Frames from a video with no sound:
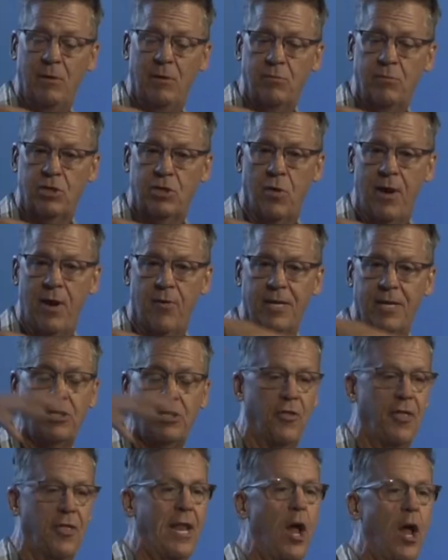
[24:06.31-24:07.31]
That was their area.
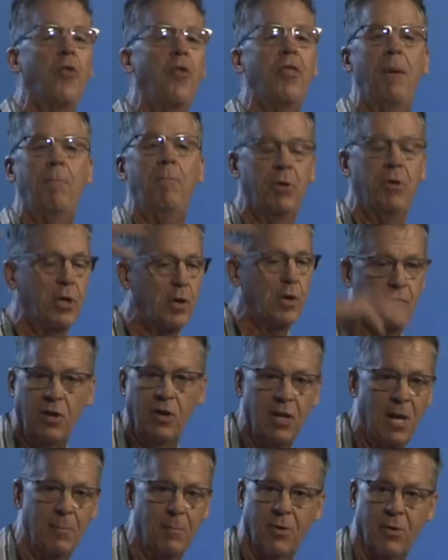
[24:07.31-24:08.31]
So they had all that beautiful
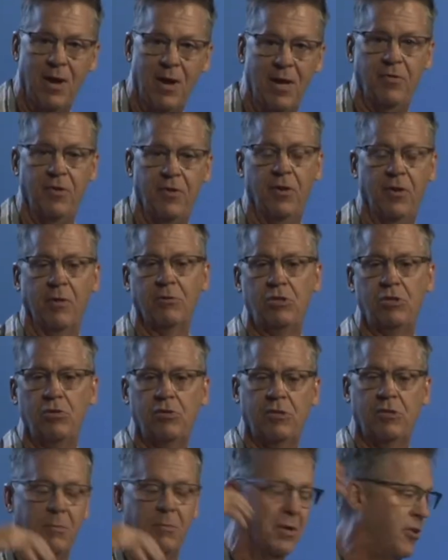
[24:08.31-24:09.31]
lumber right there that was
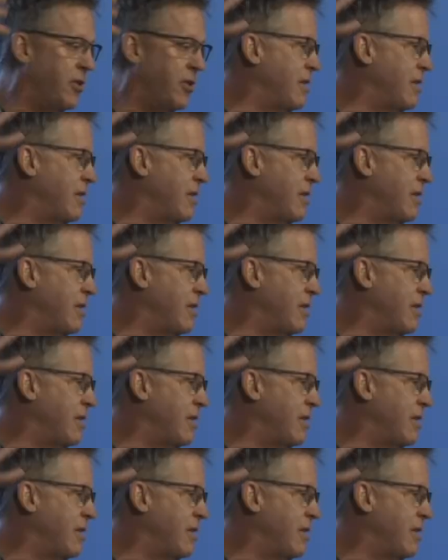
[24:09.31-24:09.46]
used to build the